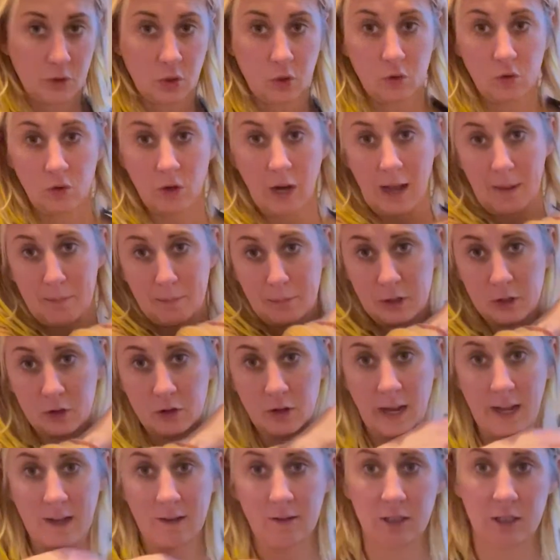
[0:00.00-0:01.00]
Wrap it
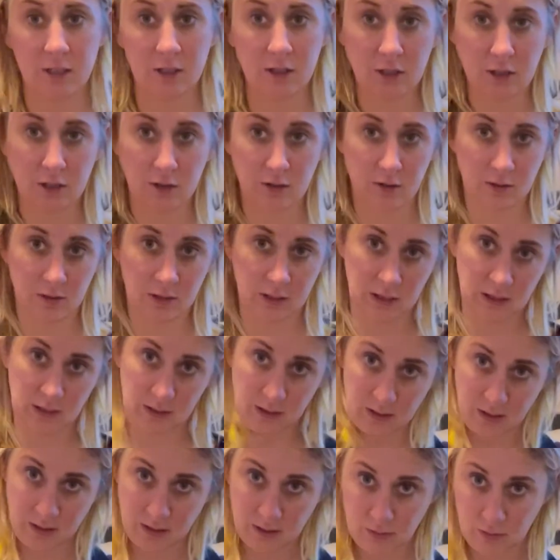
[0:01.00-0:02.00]
around our
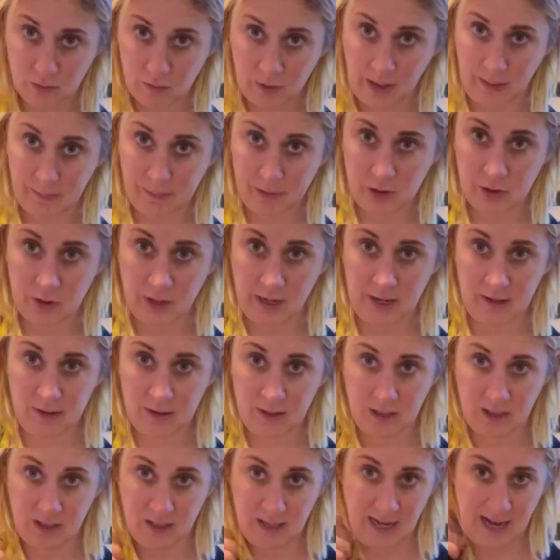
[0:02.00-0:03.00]
shoulder, wrap it around
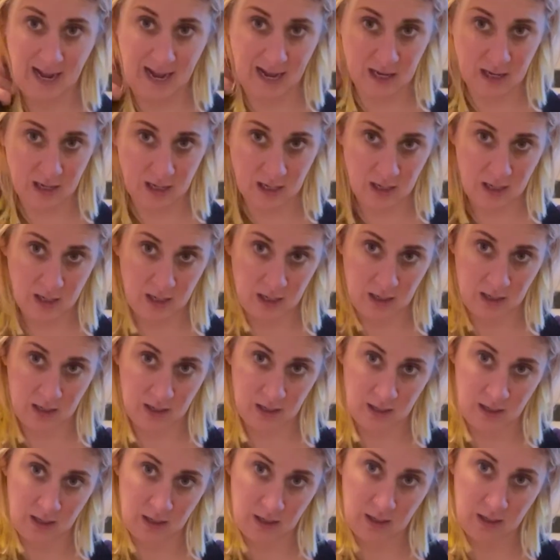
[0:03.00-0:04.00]
our neck,
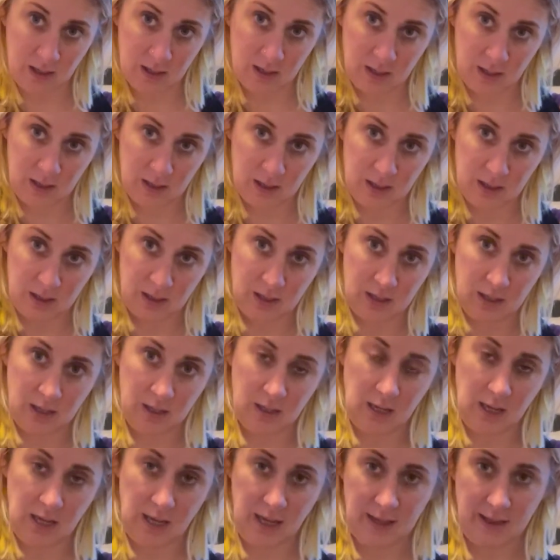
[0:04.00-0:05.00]

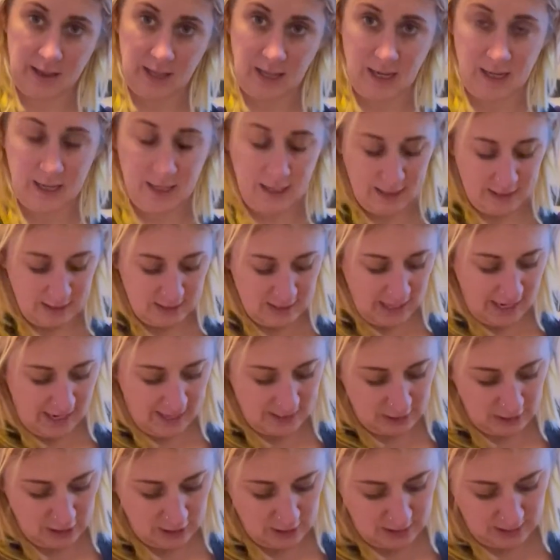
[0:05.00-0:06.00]
and then
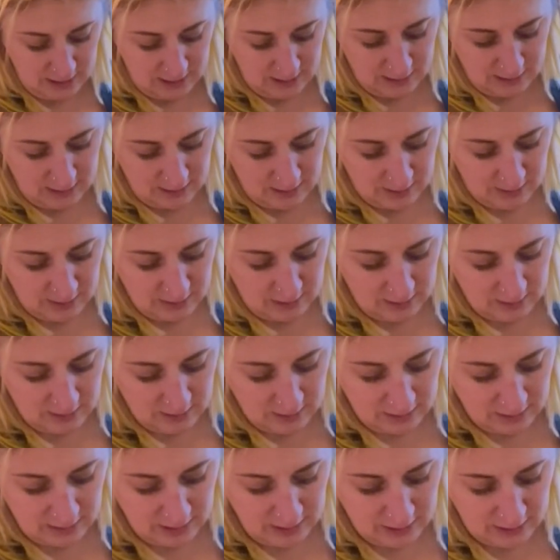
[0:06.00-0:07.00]
attach it
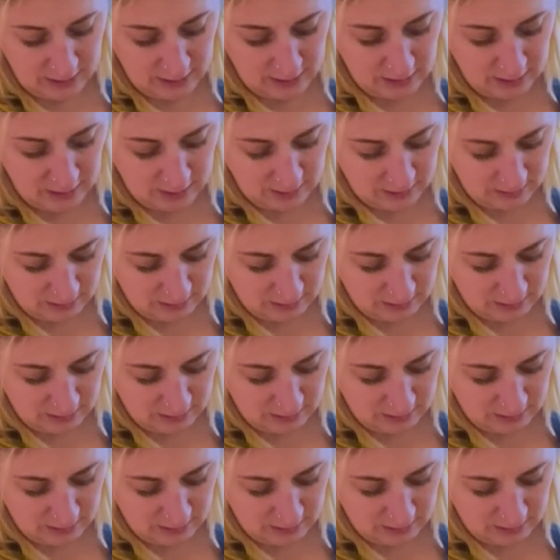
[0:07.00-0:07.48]
here.